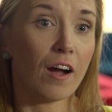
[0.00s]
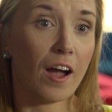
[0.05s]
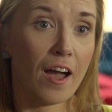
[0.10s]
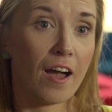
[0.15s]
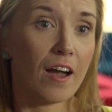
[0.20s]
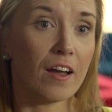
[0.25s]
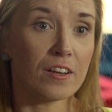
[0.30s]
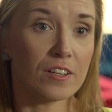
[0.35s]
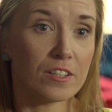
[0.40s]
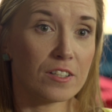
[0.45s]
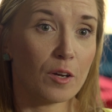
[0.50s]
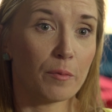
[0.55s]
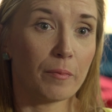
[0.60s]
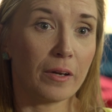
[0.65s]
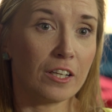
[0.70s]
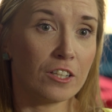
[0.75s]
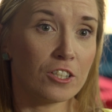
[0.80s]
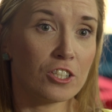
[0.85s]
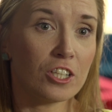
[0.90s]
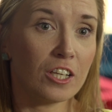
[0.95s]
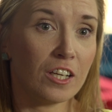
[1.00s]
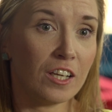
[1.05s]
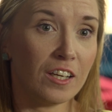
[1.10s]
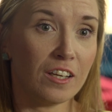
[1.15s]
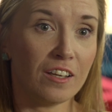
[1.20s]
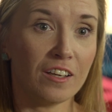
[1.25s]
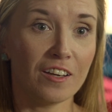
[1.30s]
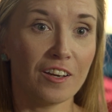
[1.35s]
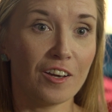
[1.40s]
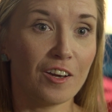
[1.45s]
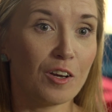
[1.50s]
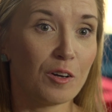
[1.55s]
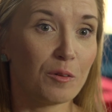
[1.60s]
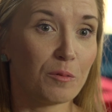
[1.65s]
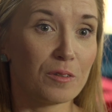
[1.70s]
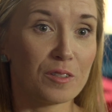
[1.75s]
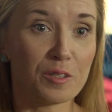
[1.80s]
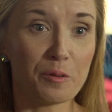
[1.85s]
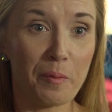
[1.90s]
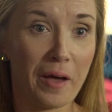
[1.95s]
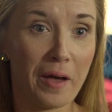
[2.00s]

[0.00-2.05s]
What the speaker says: I had. I mean, she was a